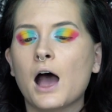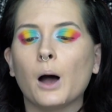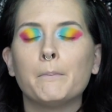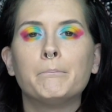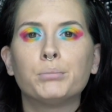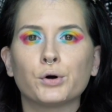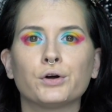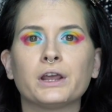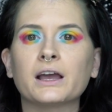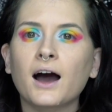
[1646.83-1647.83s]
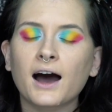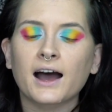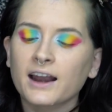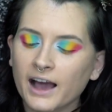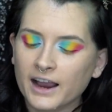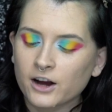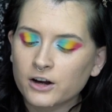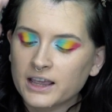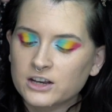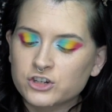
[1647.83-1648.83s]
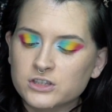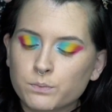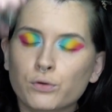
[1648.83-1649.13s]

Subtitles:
a burning hot iron and just